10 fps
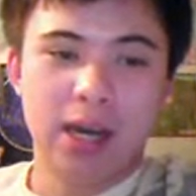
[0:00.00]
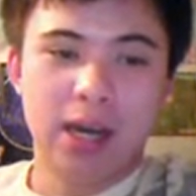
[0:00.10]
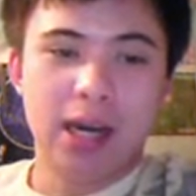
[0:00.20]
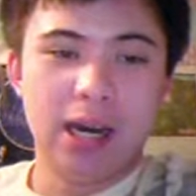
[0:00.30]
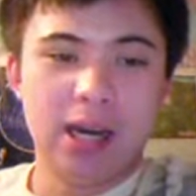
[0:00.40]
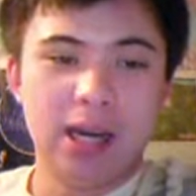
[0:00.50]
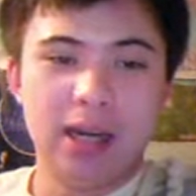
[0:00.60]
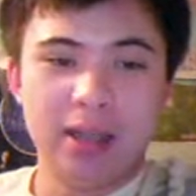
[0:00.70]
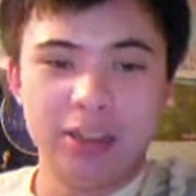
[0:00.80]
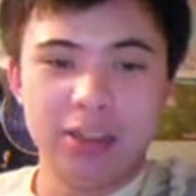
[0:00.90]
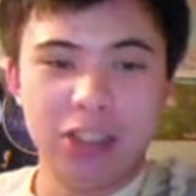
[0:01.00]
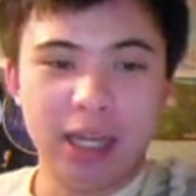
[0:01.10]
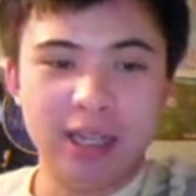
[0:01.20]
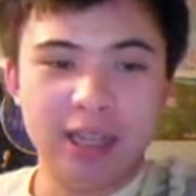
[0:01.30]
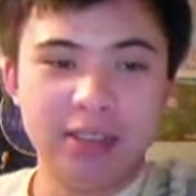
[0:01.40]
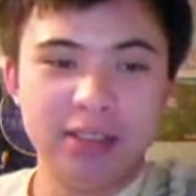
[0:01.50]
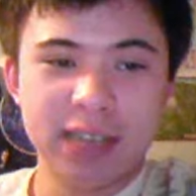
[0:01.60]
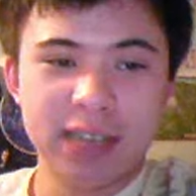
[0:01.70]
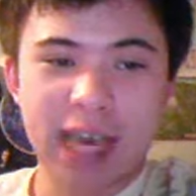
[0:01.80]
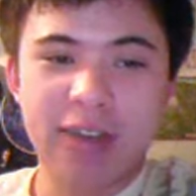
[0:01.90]
Giants
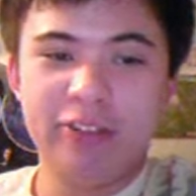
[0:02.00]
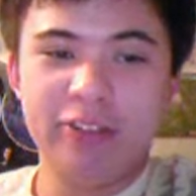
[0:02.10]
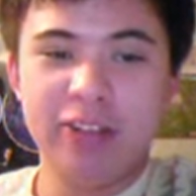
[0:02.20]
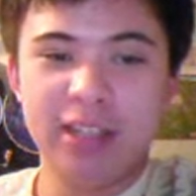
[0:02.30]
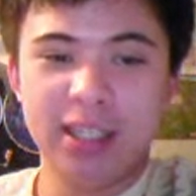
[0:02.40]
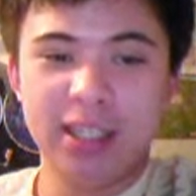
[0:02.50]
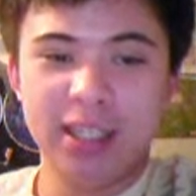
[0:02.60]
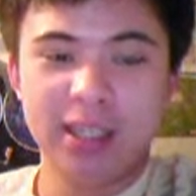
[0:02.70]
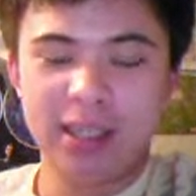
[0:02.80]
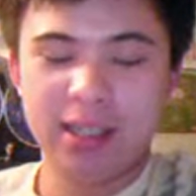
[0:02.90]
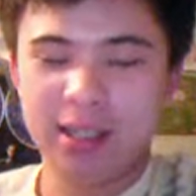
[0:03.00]
at Philly.